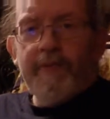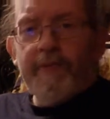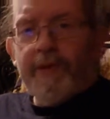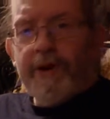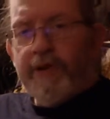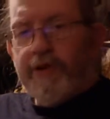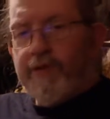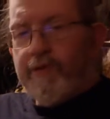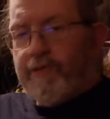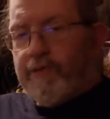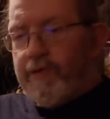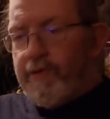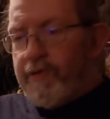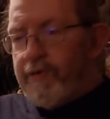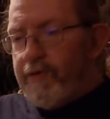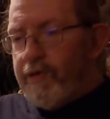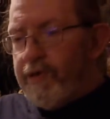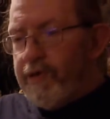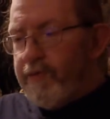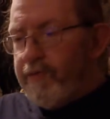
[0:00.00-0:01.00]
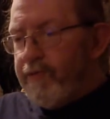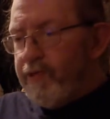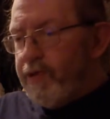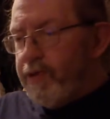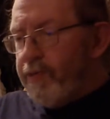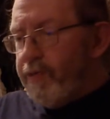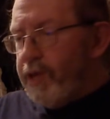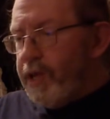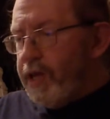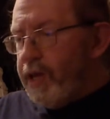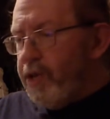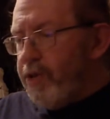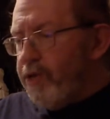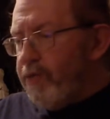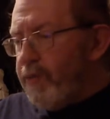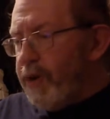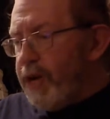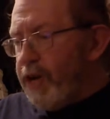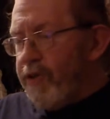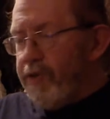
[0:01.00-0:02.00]
Marshals are looking for when they
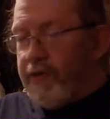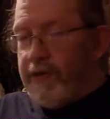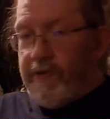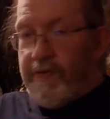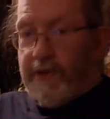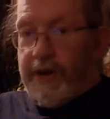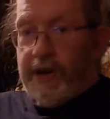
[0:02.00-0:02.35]
inspect stuff